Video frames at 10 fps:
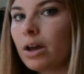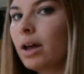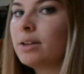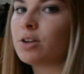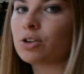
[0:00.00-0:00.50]

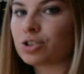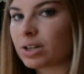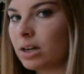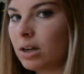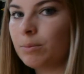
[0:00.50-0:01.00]
It's all just
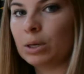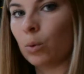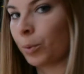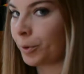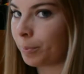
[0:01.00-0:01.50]
going to be
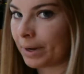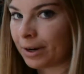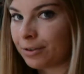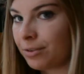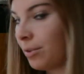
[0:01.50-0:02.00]
ordered
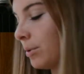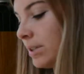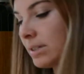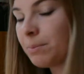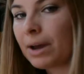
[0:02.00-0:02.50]
pairs, so it
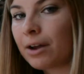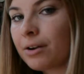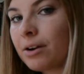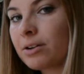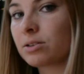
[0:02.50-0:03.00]
doesn't
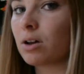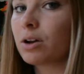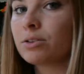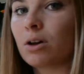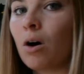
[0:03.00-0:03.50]
matter. As long
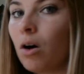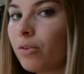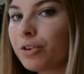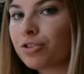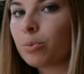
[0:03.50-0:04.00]
as all of
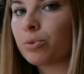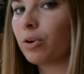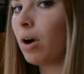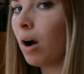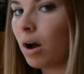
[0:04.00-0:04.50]
your ships
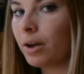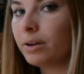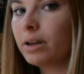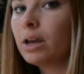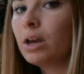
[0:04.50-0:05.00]
are on
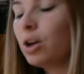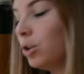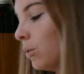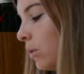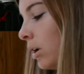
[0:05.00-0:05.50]

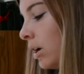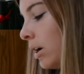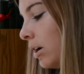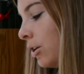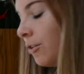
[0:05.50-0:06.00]

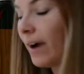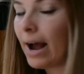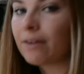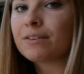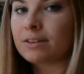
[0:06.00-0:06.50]
your
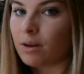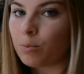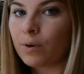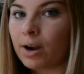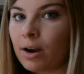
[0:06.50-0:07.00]
graph
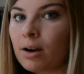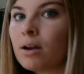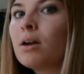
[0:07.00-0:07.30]
somewhere,